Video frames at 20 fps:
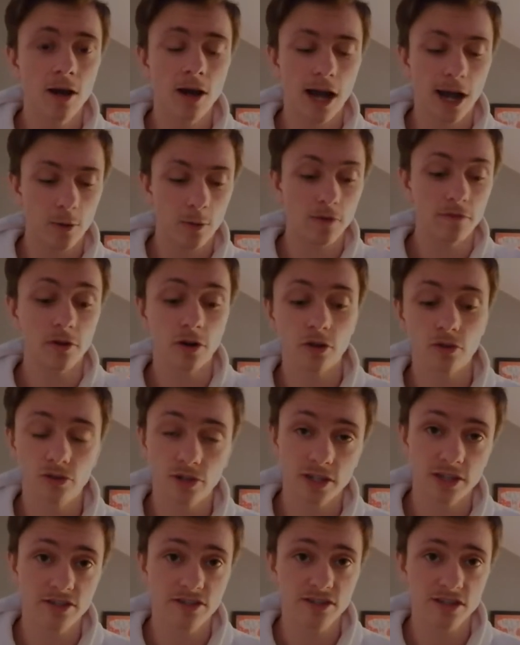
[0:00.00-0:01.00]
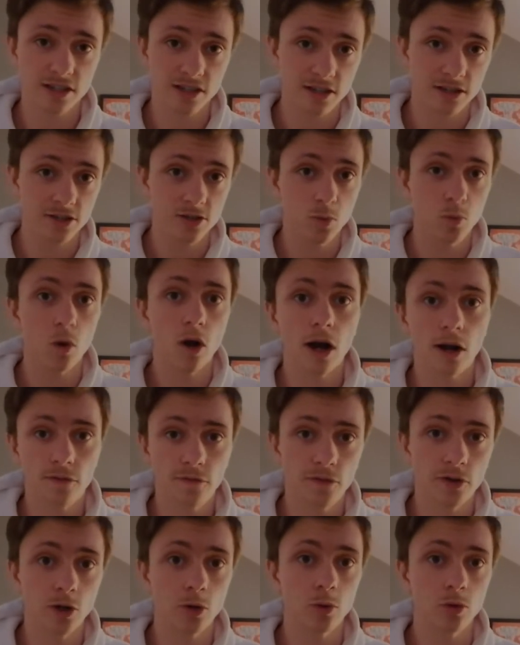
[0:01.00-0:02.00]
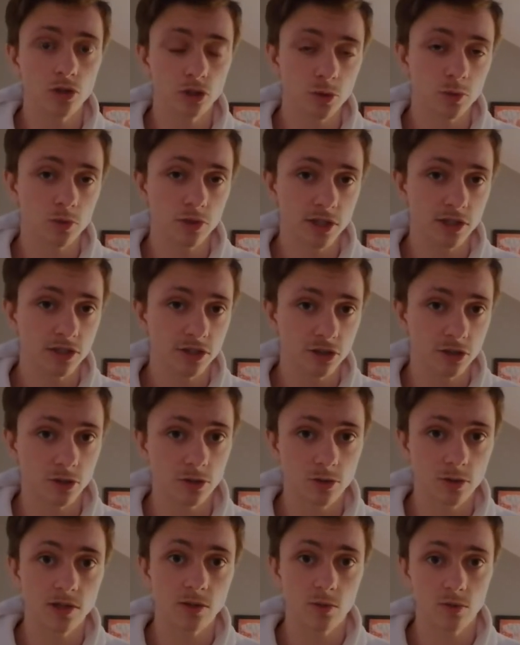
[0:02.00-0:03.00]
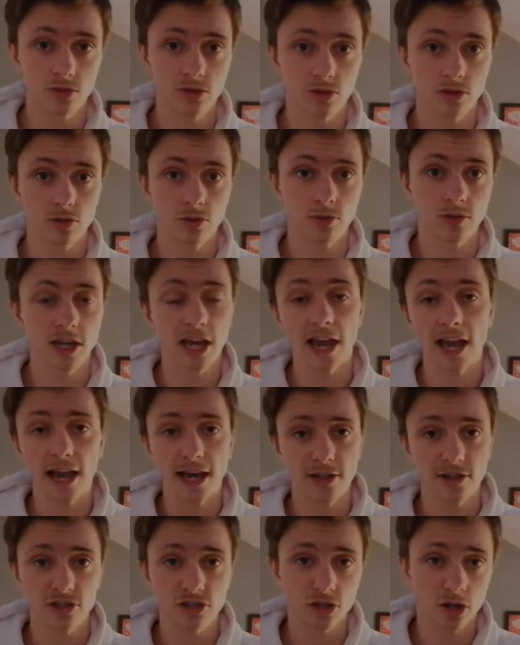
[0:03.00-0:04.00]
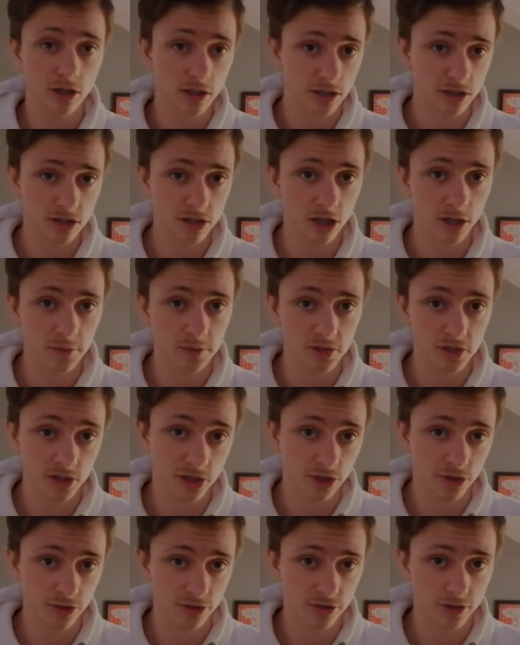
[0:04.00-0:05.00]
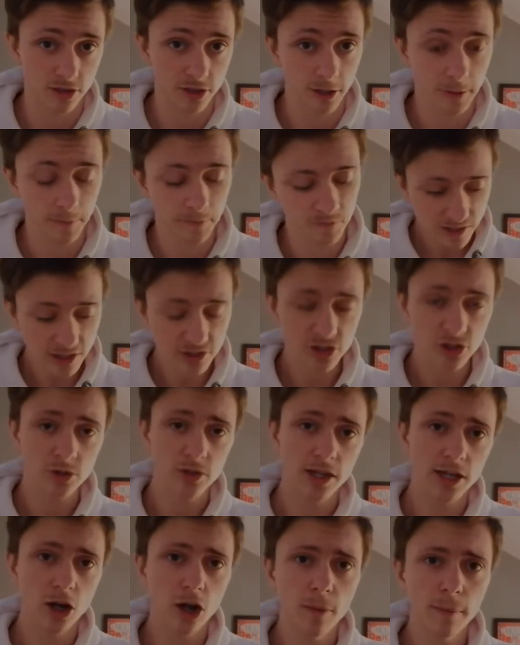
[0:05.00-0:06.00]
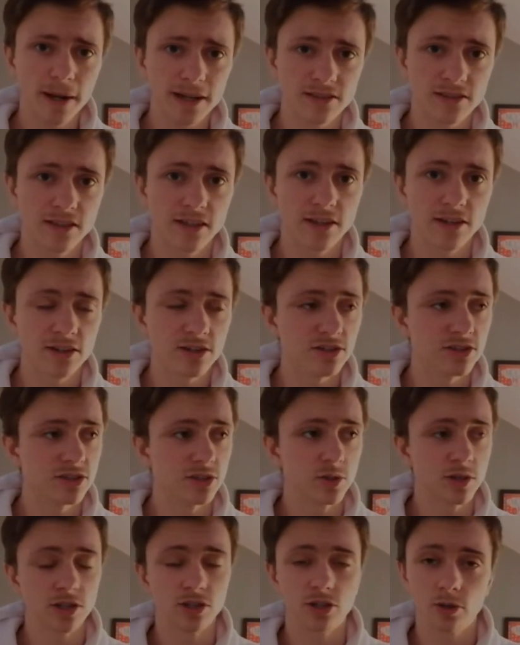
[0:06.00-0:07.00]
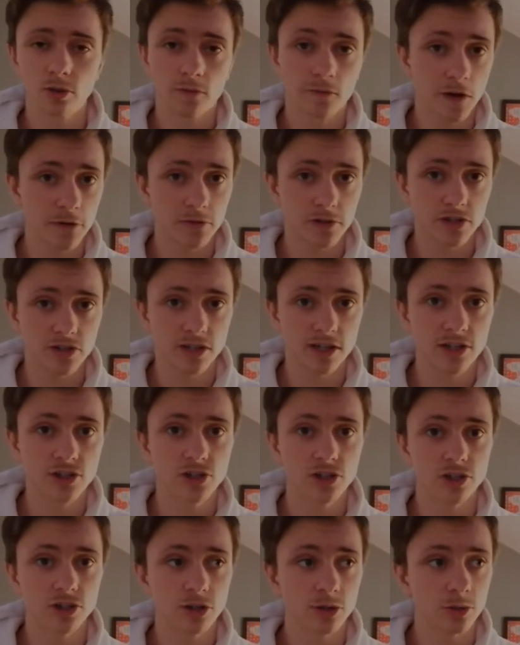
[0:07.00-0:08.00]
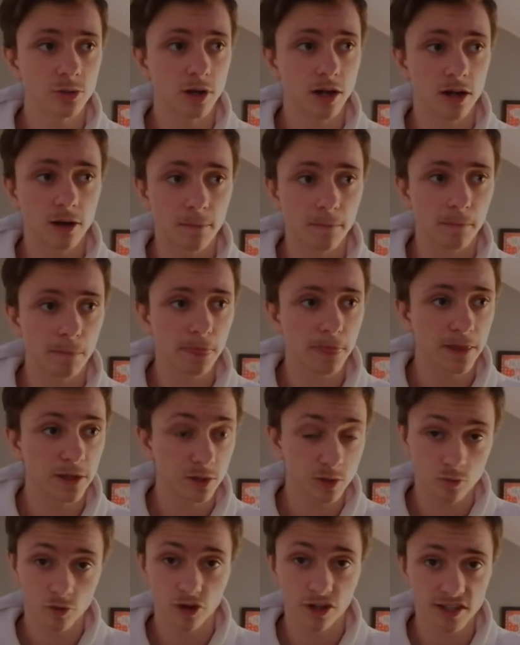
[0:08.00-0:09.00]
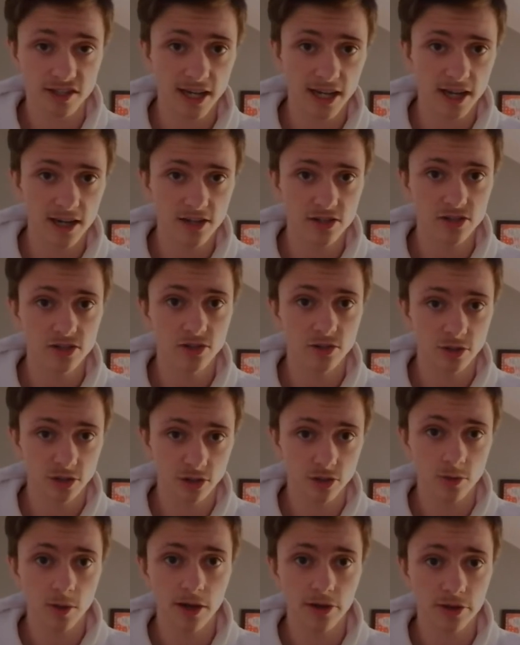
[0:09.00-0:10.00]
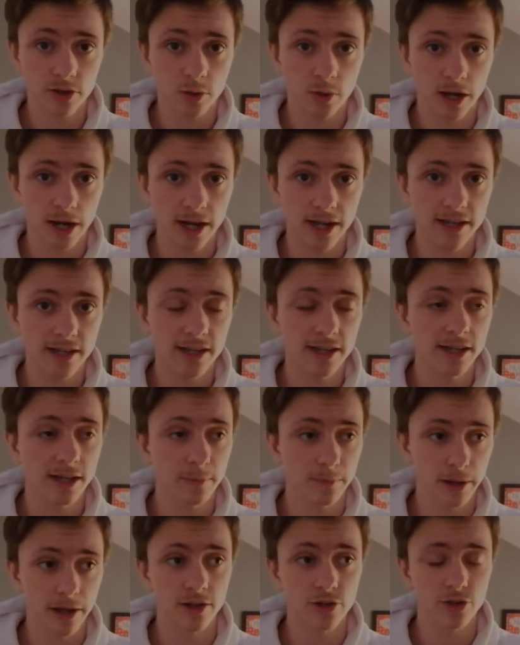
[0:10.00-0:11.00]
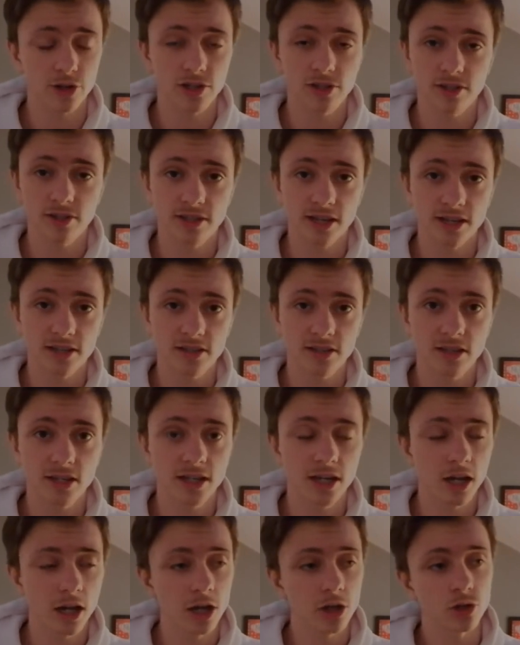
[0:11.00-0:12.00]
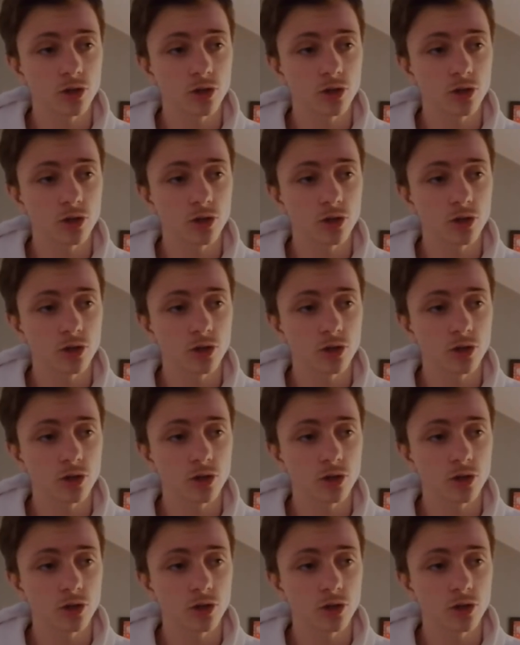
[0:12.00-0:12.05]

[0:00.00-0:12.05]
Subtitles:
However, this is what I feel you would need to do in order to get a head start in cybersecurity. So yeah, going back to Linux, you can do various things. You can run attacks, so you can do ethical hacking and penetration testing.